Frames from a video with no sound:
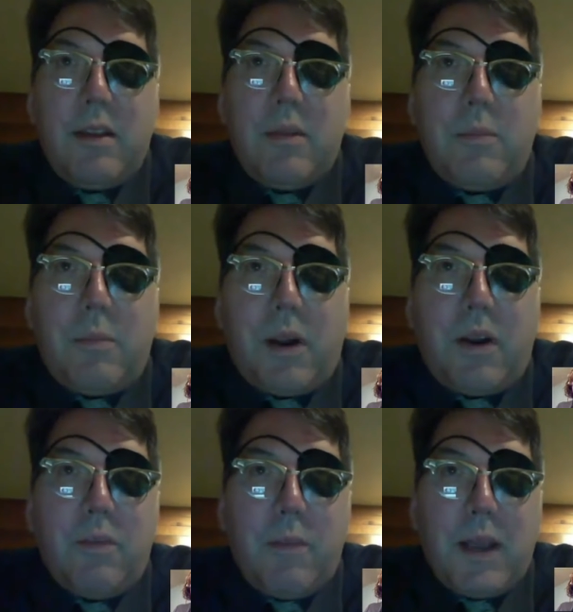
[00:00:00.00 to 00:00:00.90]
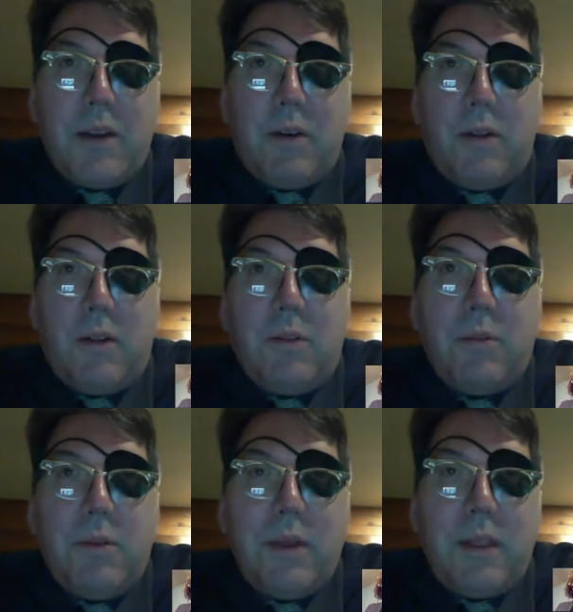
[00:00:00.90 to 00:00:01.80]
part of my goal
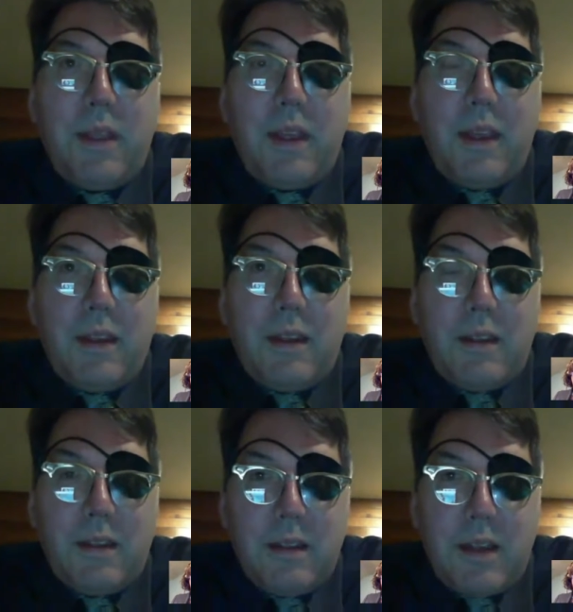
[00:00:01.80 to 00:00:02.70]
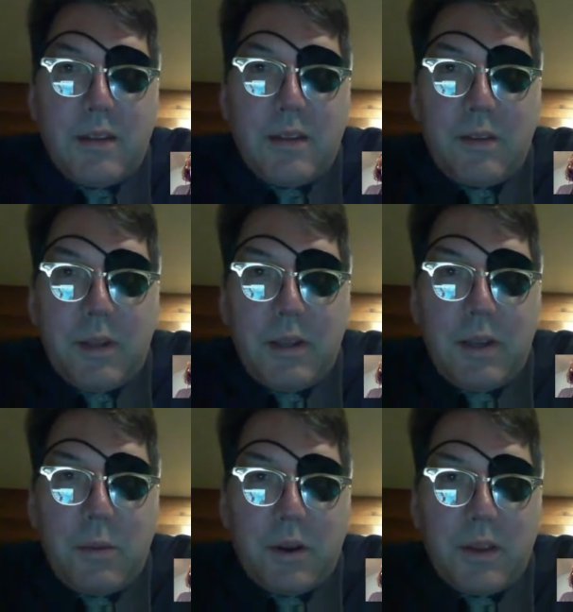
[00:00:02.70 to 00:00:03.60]
with the accessibility
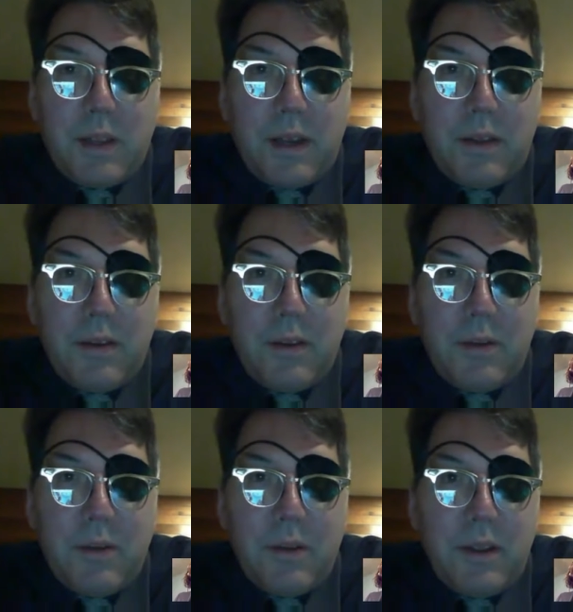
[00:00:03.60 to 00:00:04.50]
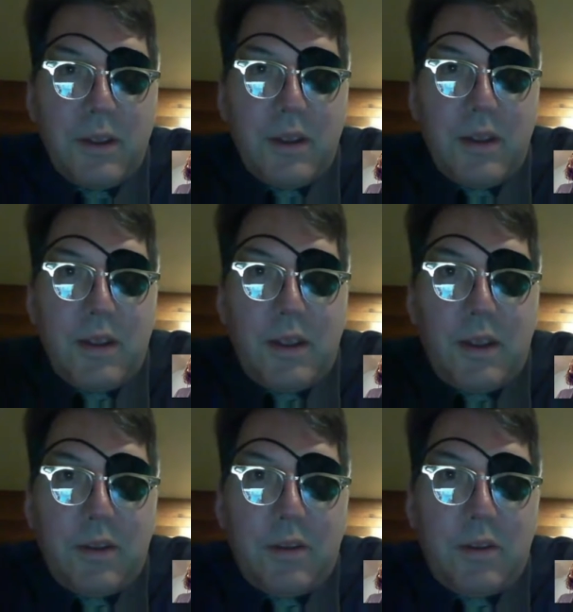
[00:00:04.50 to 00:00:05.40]
work that I do
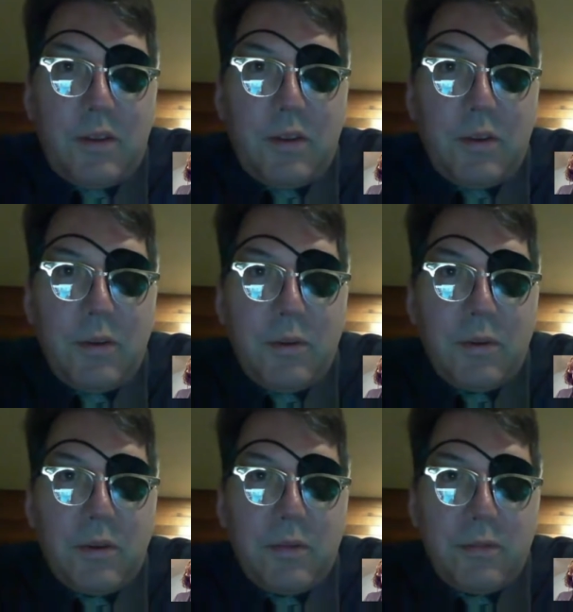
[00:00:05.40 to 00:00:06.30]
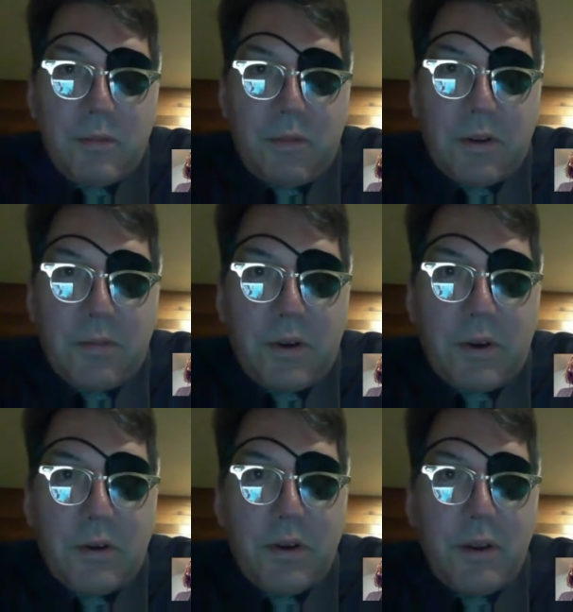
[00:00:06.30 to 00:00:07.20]
is to, first of all,
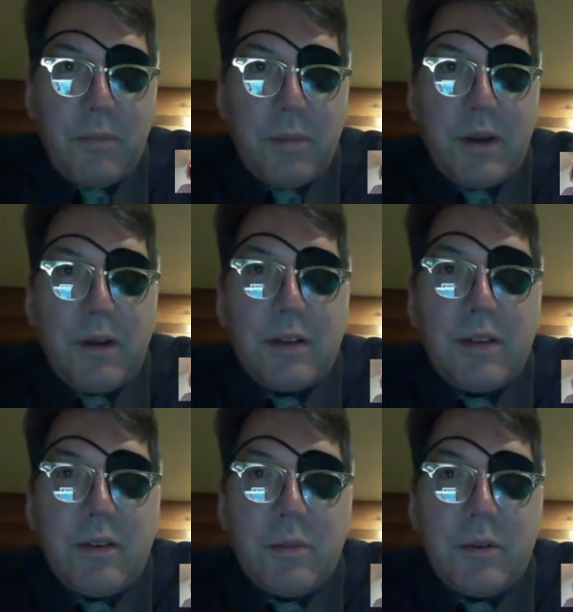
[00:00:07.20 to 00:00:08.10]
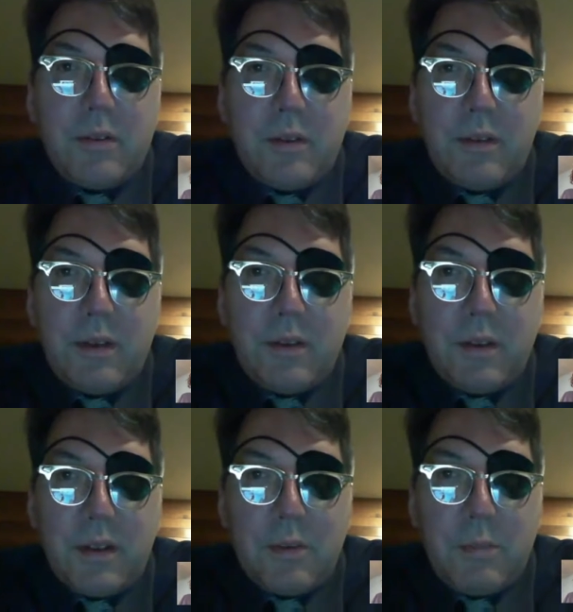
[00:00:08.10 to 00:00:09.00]
create better accessible digital
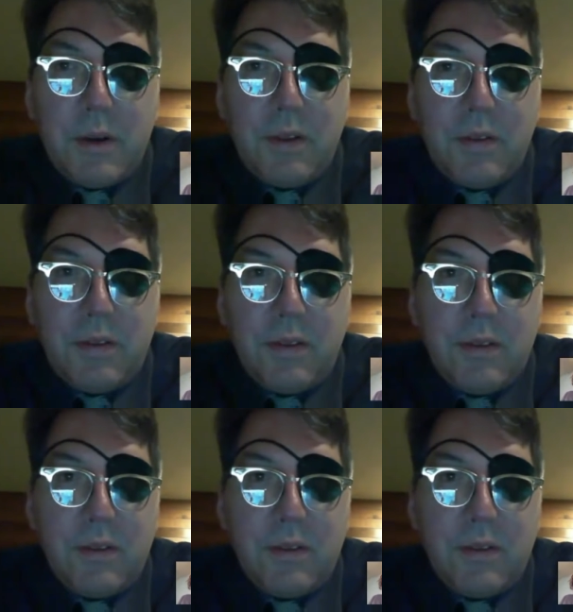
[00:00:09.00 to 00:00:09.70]
experiences